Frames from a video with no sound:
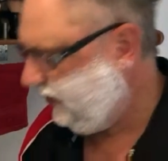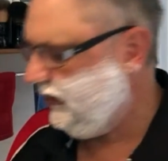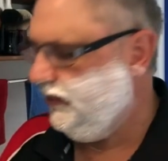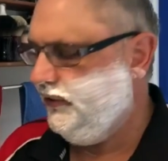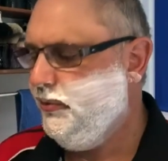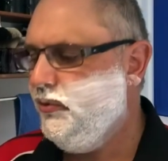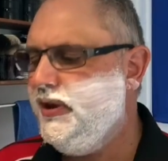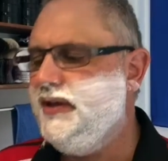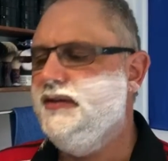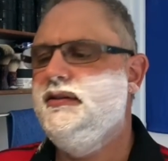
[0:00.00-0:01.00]
Now this
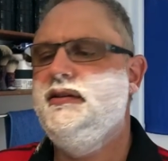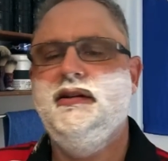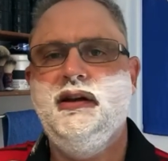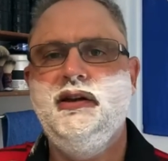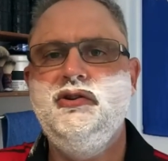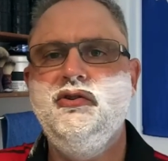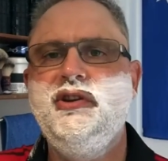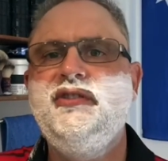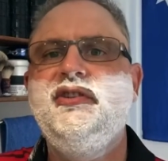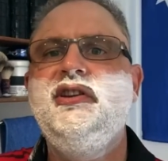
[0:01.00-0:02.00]
morning, a
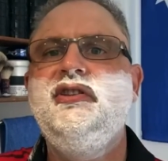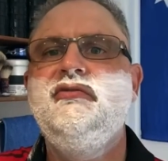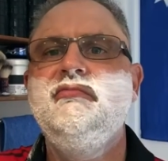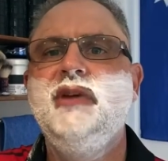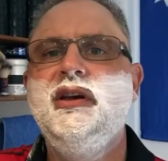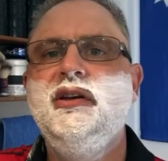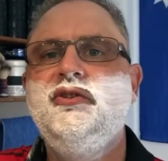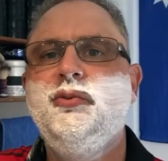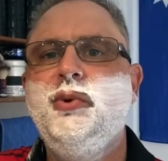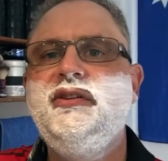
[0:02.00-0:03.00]

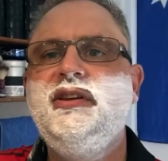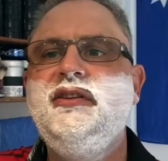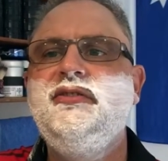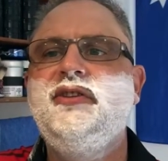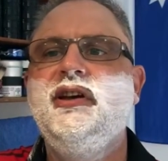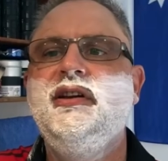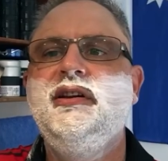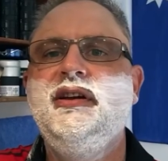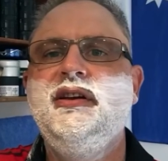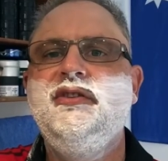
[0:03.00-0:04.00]
1920s
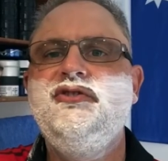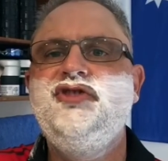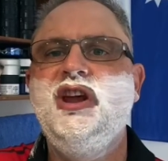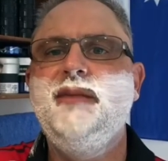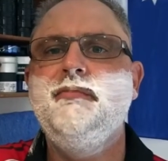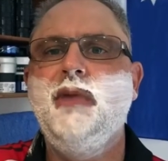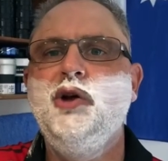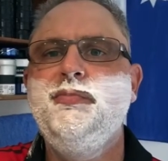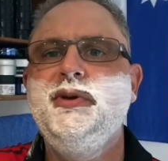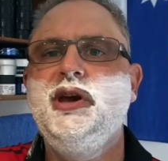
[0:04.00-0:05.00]
gem
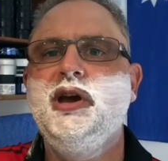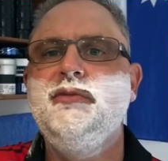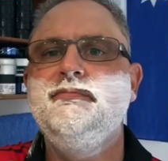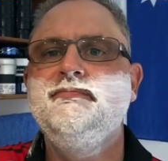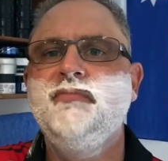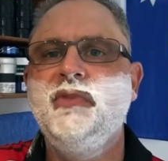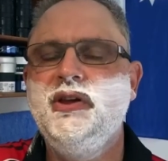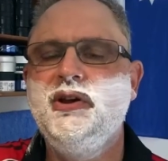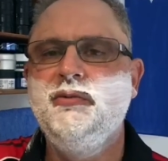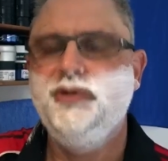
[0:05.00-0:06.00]
open comb
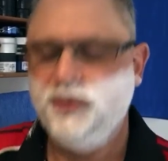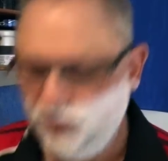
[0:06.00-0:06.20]
with a